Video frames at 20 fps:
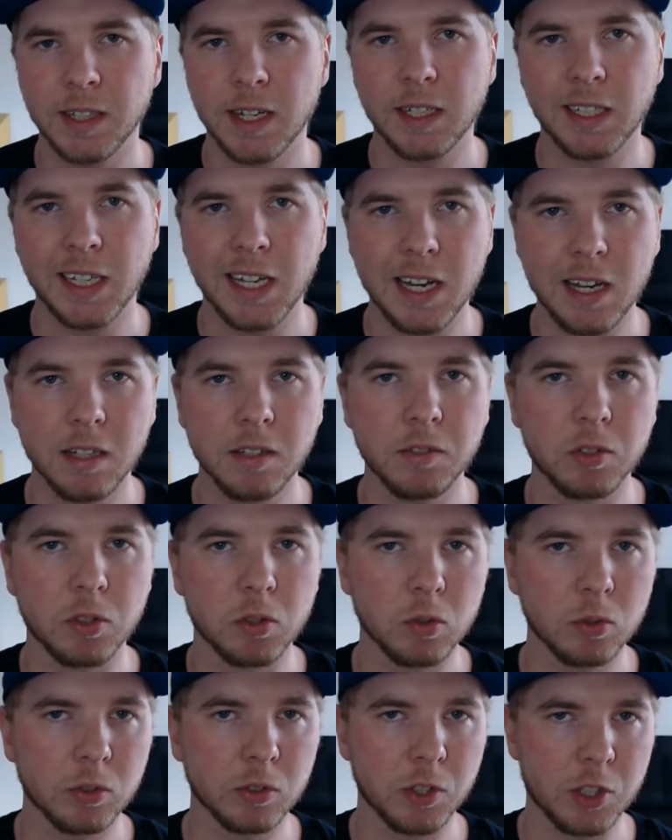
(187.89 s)
Like in
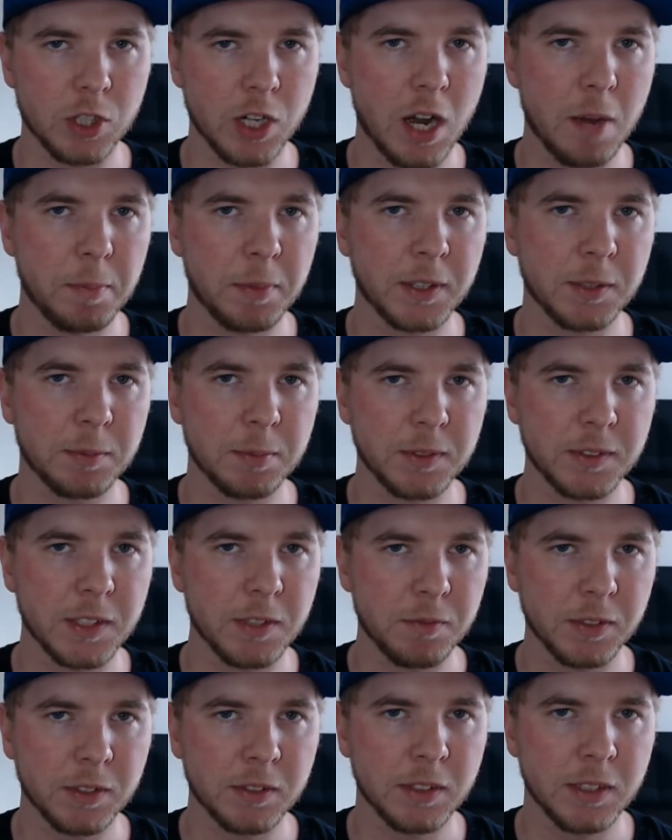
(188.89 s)
Google Shopping
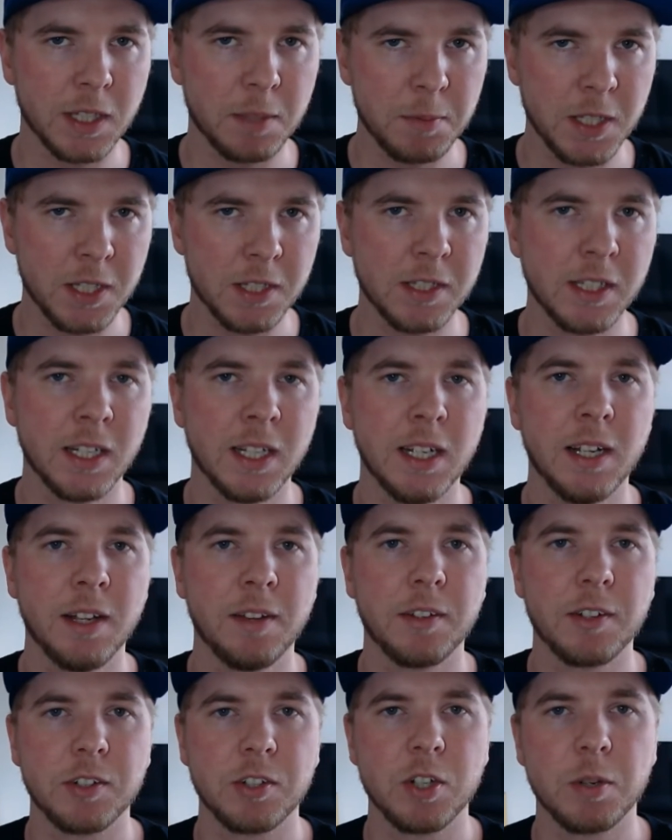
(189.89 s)
specifically, I mean,
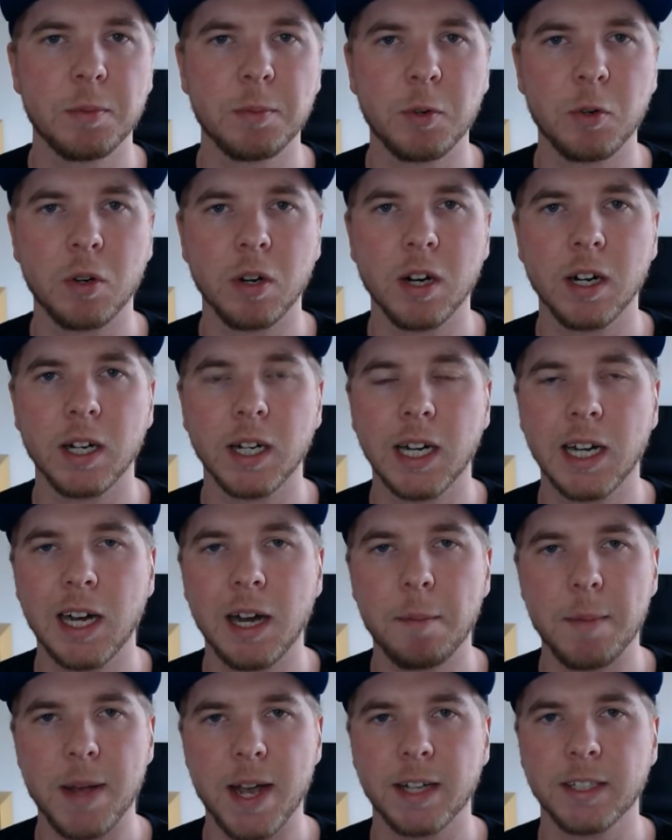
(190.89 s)
there's no more
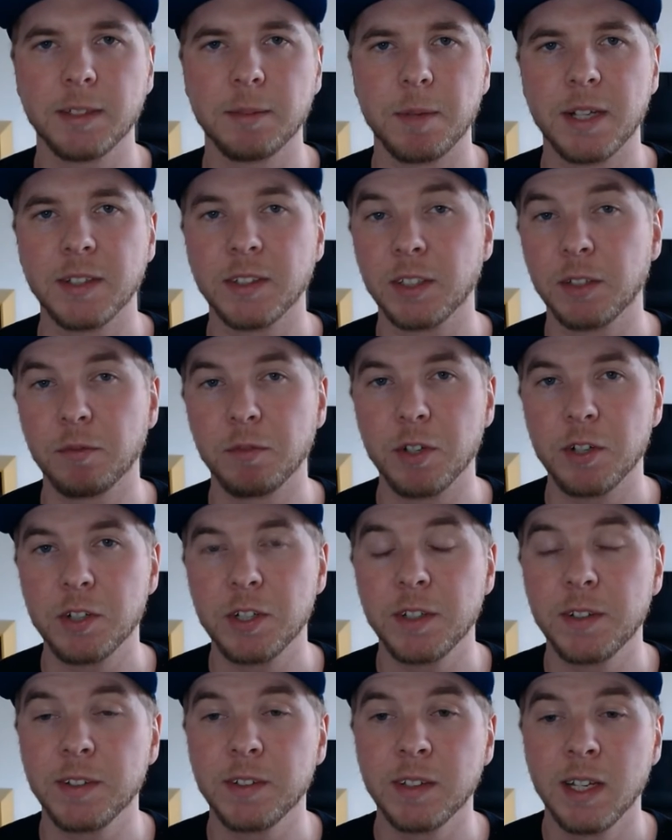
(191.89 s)
maximize
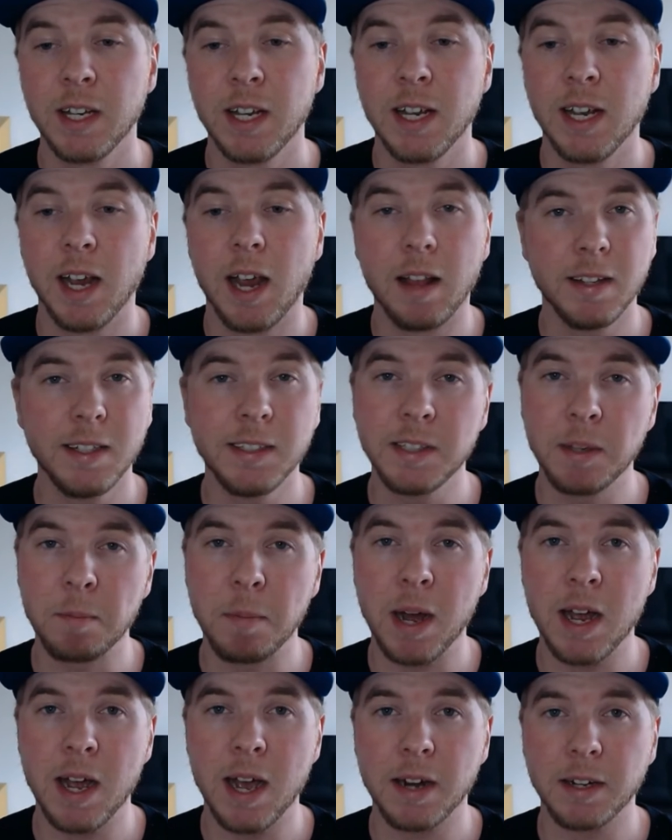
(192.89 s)
conversions, at least in
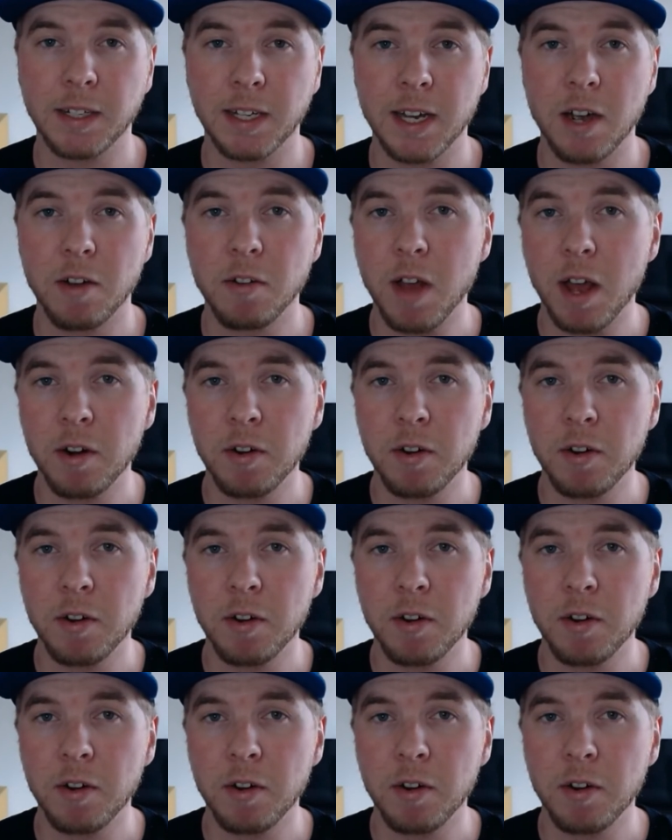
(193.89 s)
my ad account.